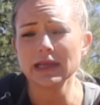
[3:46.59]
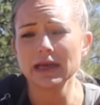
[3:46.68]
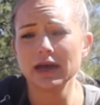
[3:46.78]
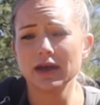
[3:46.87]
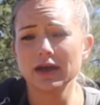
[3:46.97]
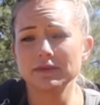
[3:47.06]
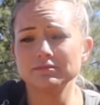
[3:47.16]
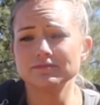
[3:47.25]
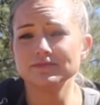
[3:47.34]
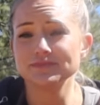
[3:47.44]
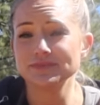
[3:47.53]
Um,
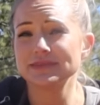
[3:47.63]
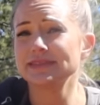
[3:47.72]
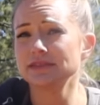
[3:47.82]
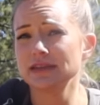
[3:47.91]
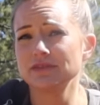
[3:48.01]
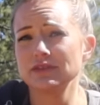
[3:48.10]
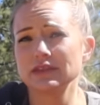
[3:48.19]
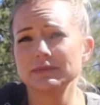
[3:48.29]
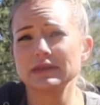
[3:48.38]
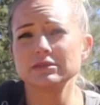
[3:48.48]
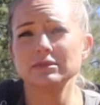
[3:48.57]
this definitely
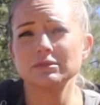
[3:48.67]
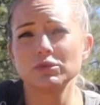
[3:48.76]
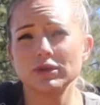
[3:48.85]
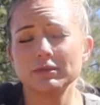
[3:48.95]
makes me more